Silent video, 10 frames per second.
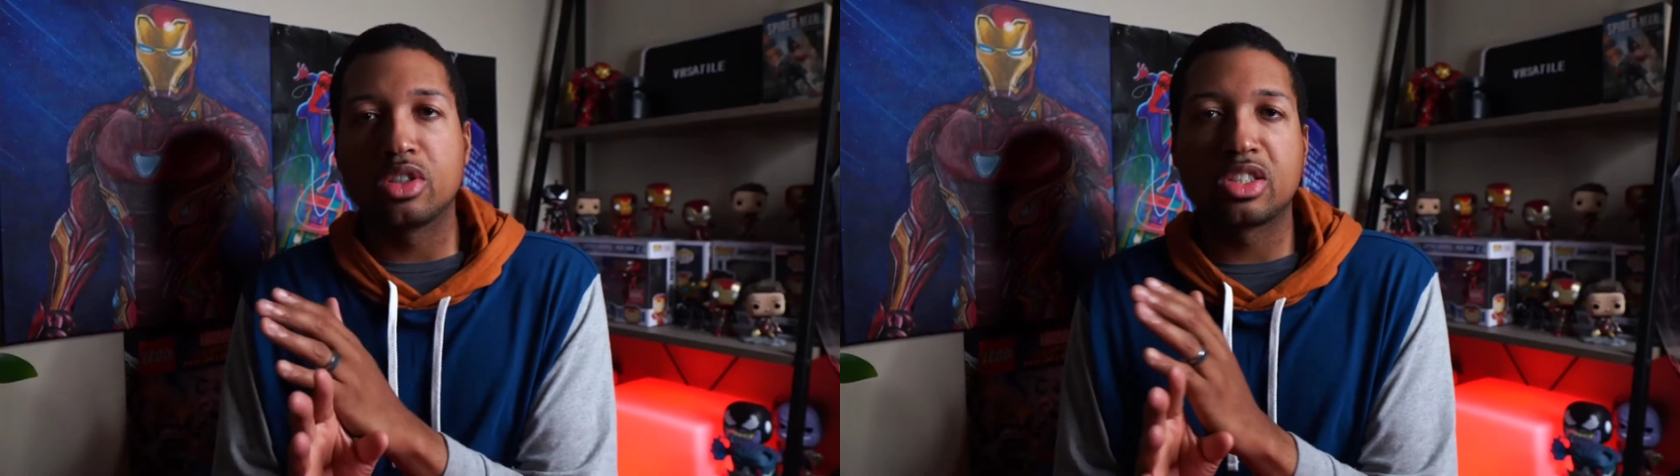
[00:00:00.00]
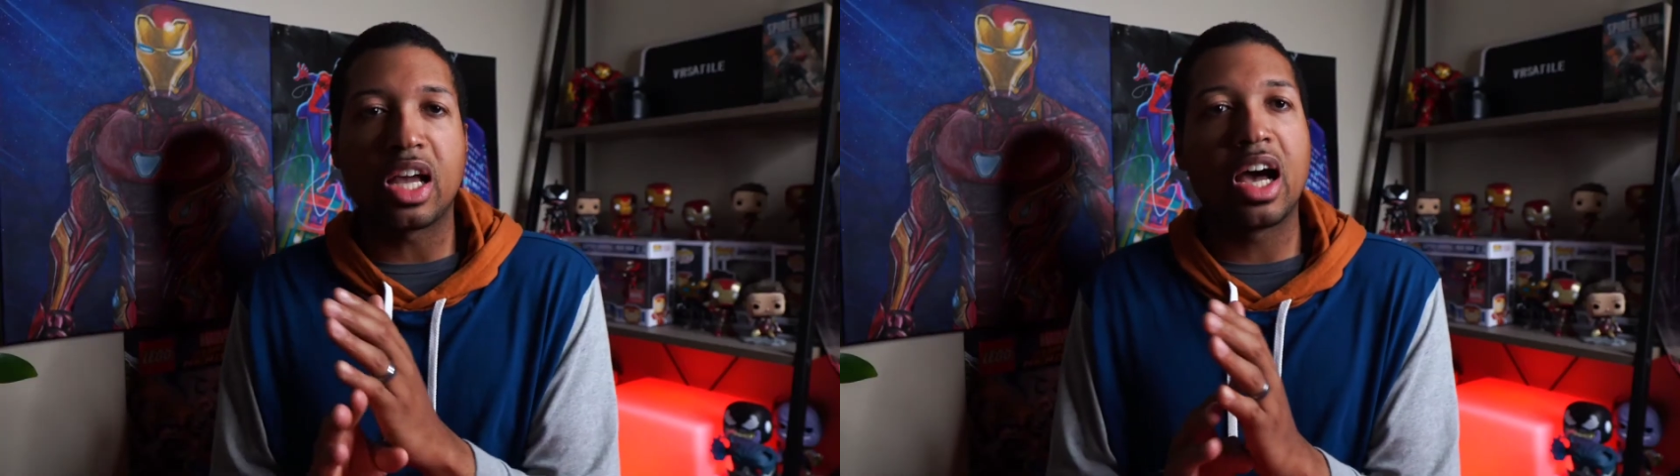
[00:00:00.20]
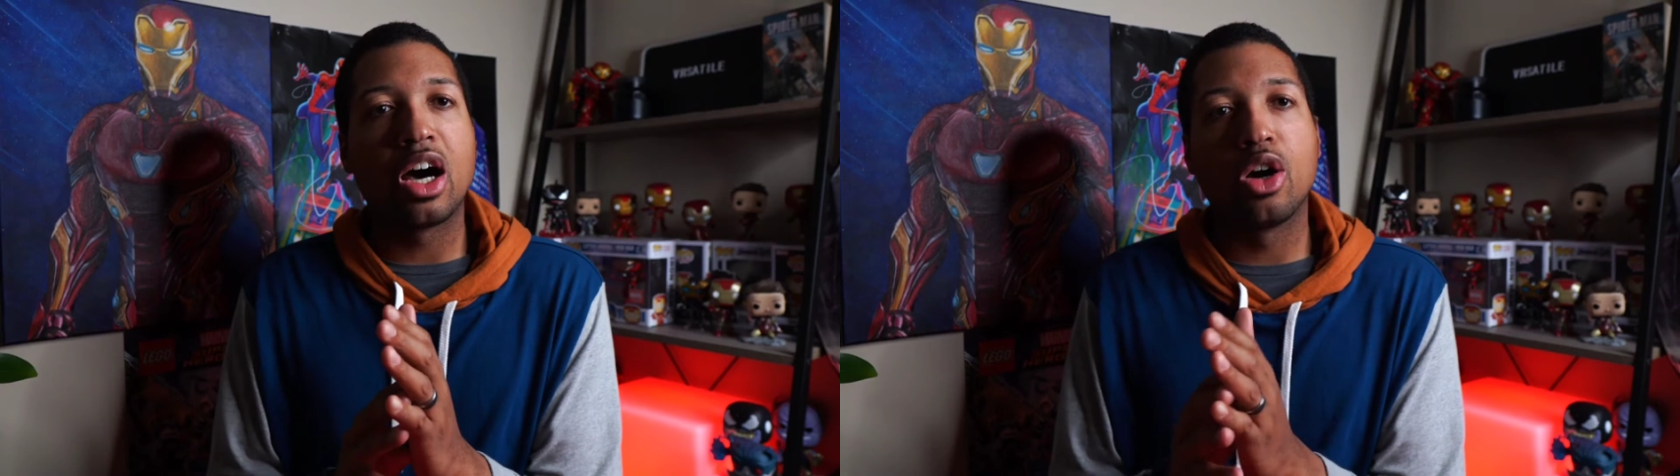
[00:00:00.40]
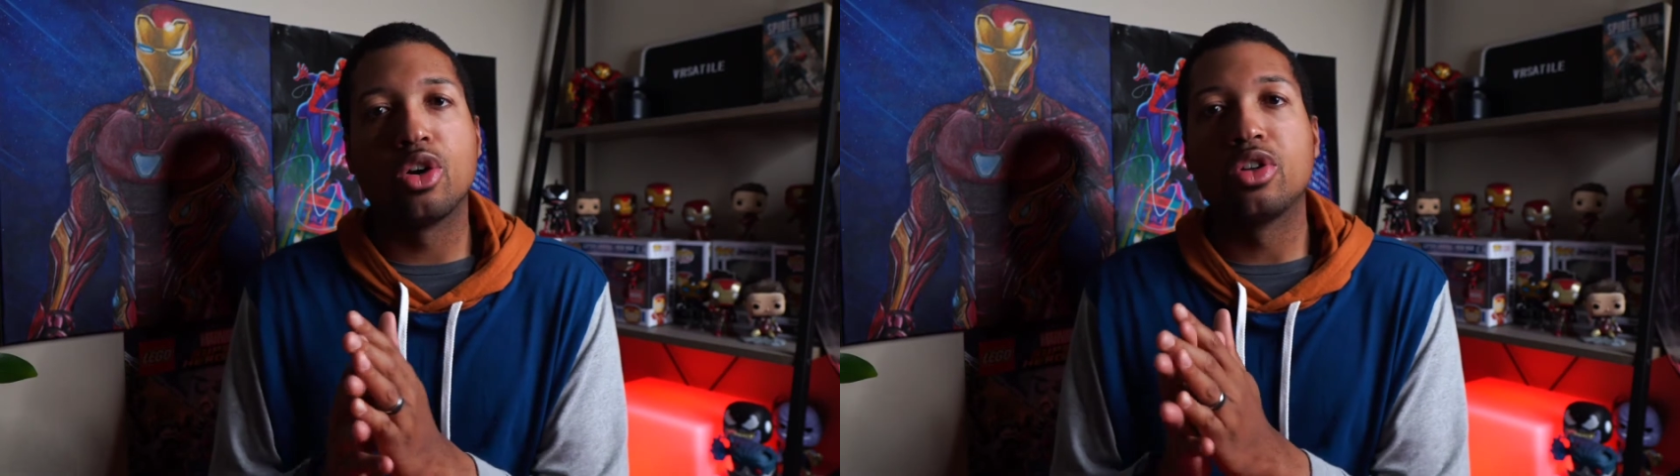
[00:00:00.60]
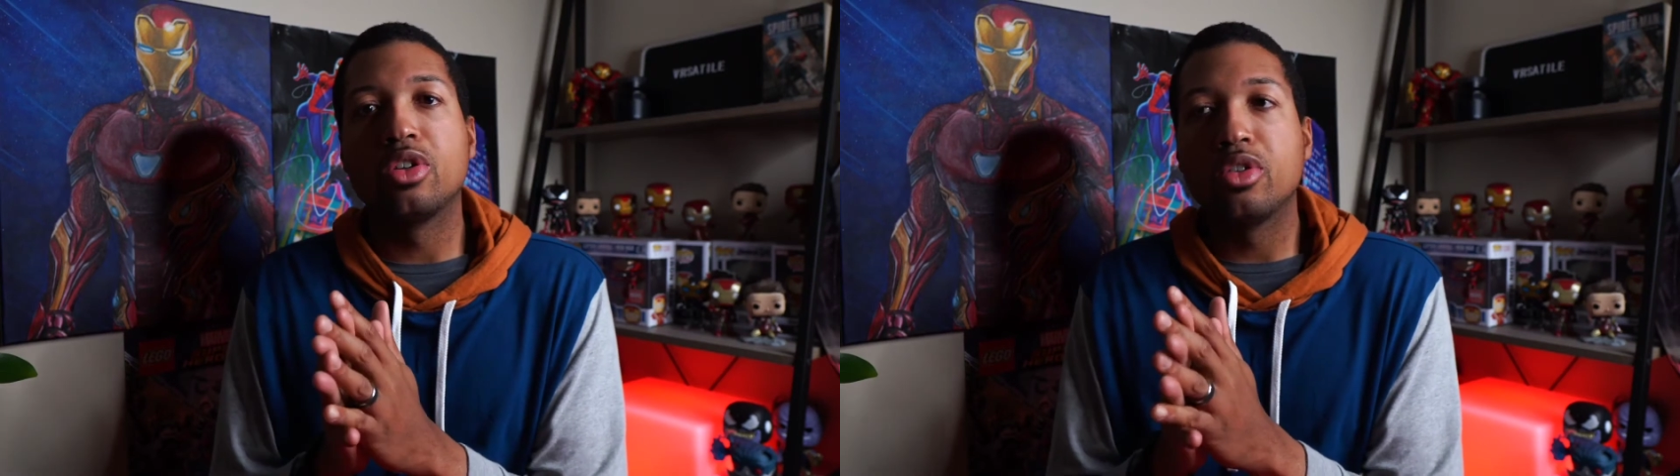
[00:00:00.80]

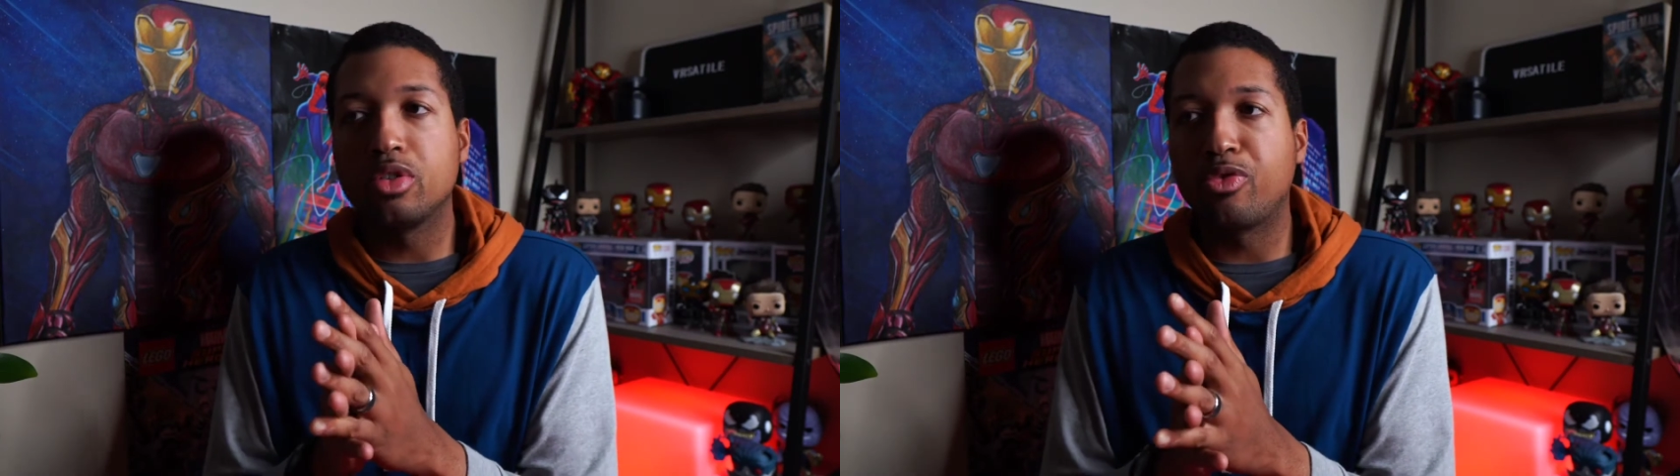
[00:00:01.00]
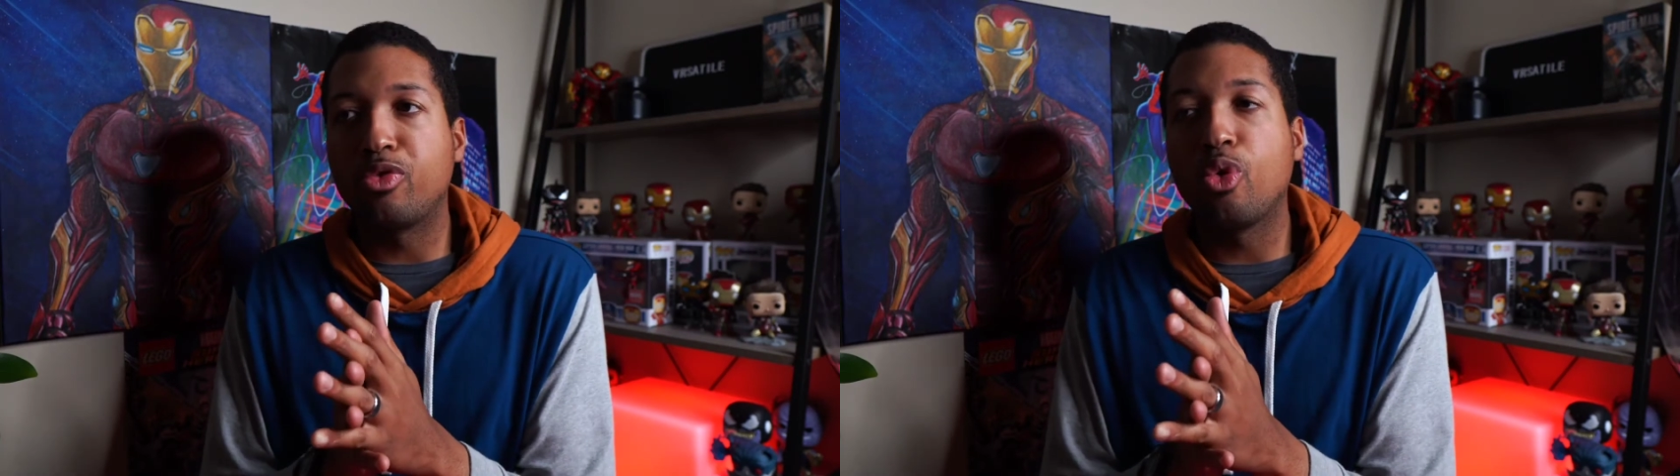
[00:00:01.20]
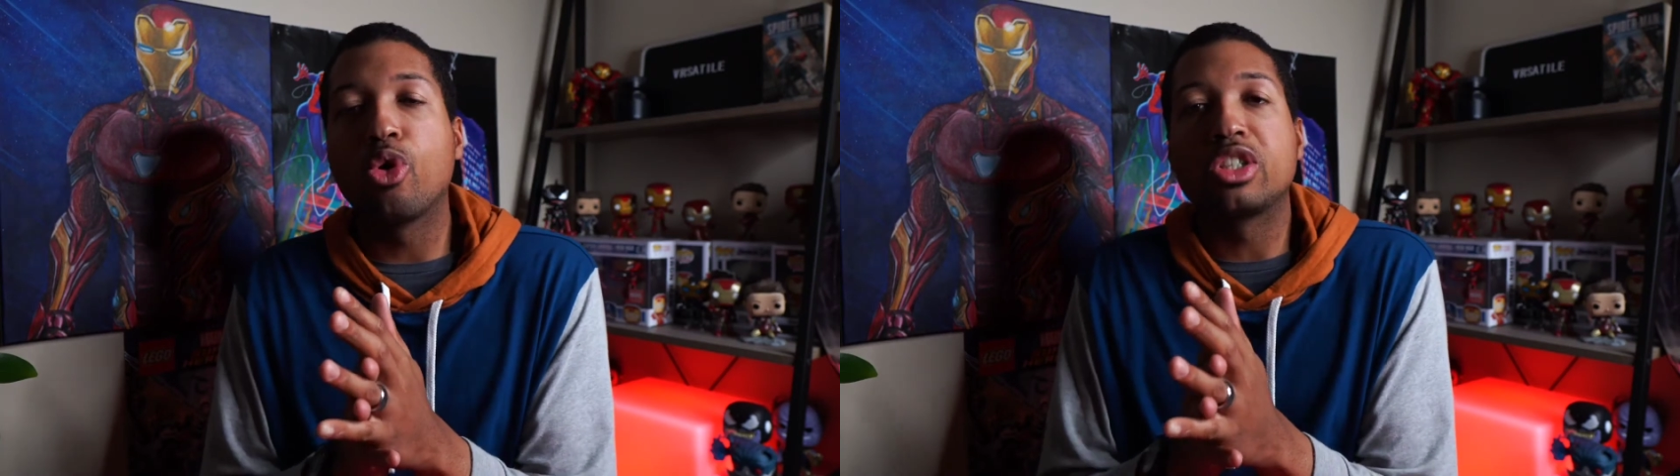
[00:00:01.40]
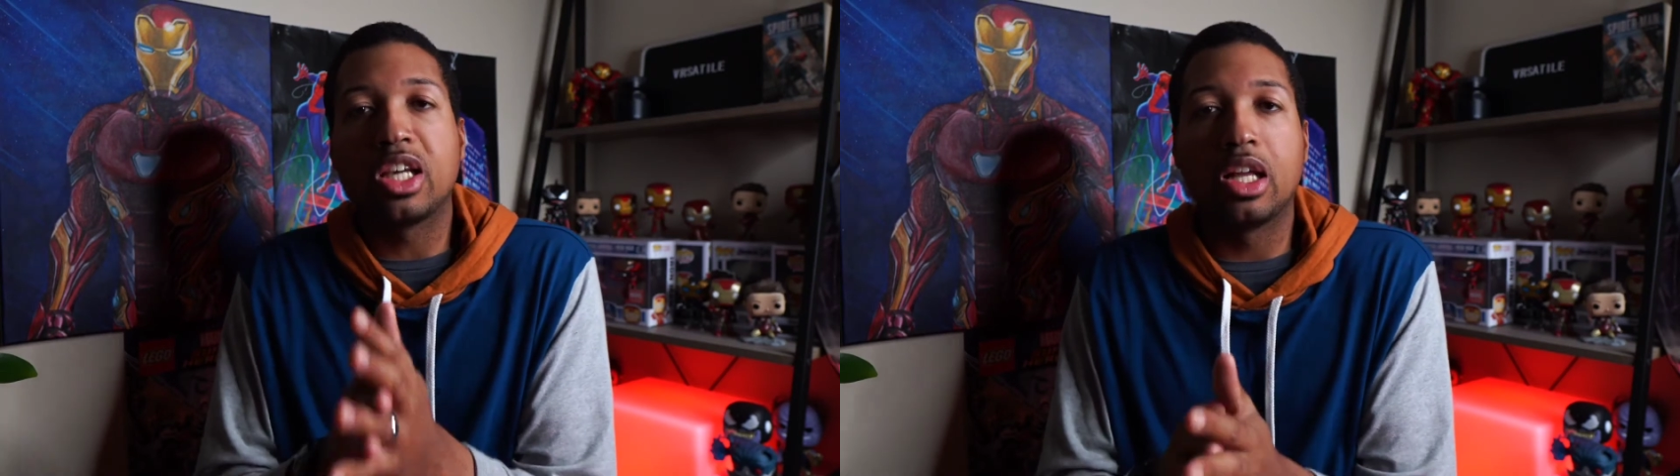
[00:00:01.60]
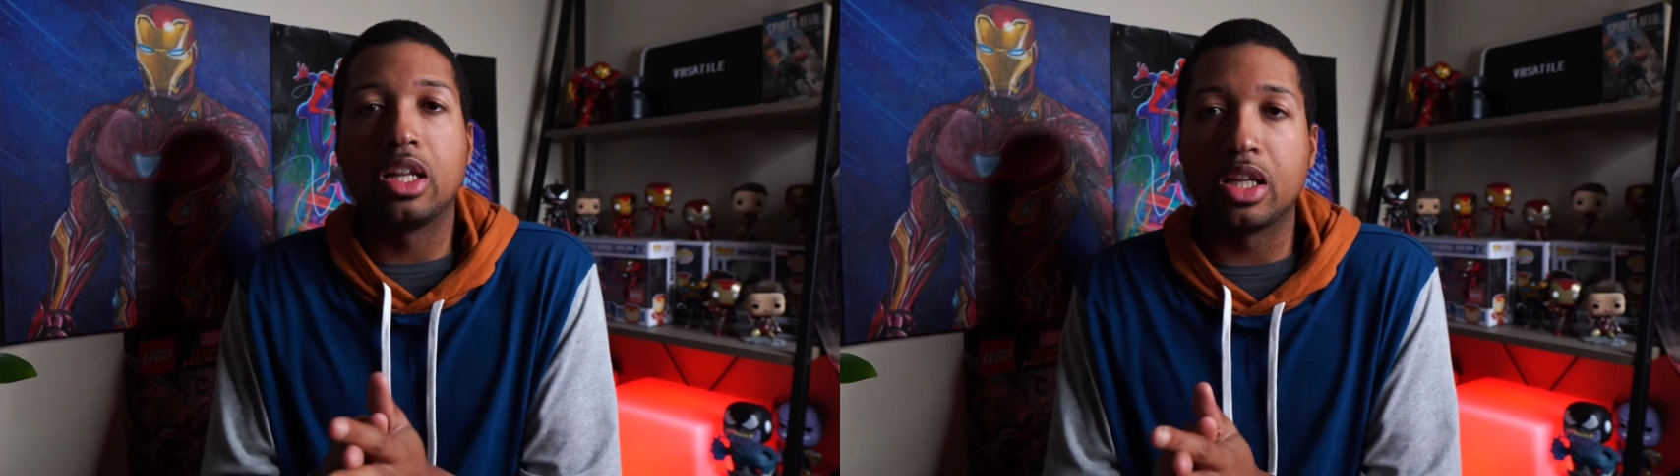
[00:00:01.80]
style
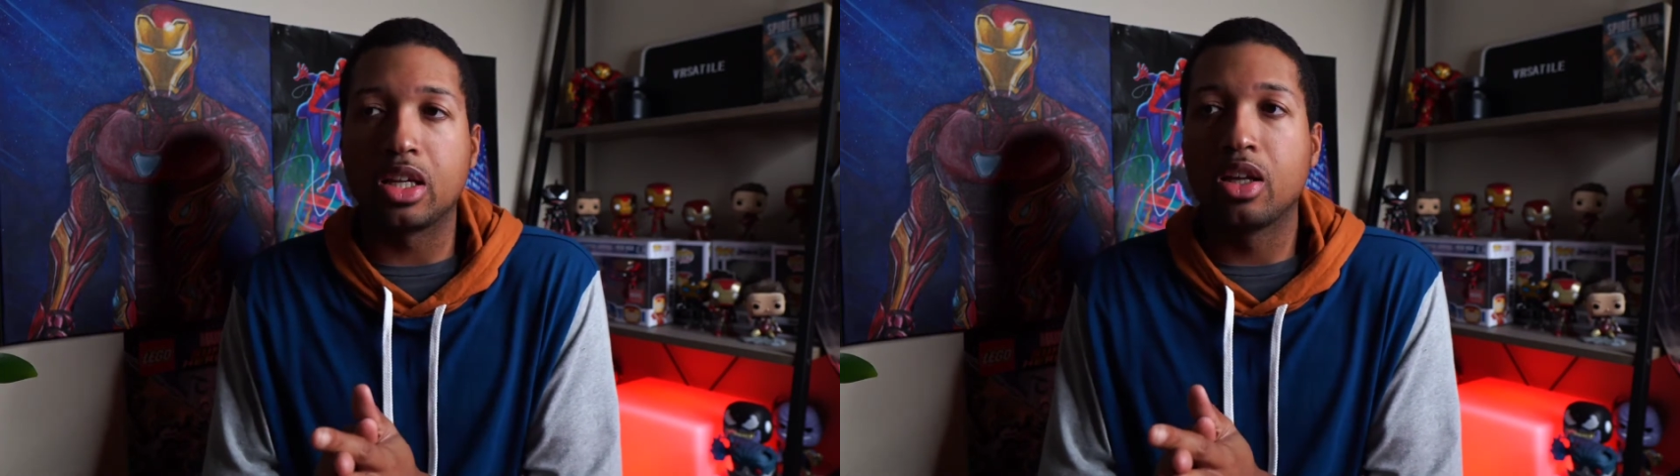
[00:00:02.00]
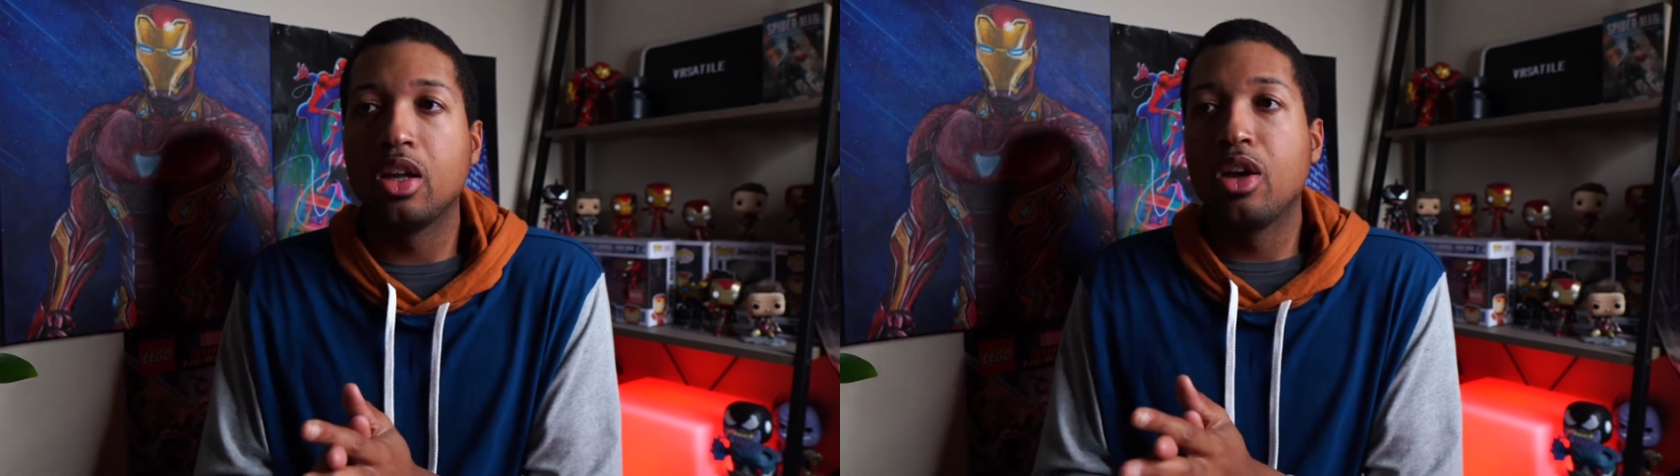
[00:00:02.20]
foretelling